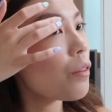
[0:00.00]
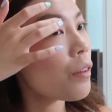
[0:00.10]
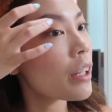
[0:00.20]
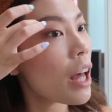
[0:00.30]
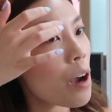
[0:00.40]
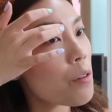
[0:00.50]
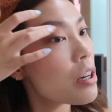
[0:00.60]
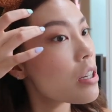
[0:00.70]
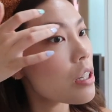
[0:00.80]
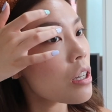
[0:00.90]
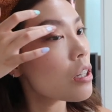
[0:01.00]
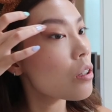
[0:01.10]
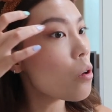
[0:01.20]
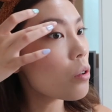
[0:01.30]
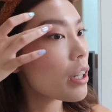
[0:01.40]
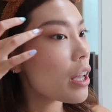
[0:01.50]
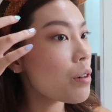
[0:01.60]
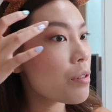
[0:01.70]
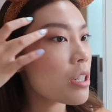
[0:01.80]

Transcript: when I was in Hongdae,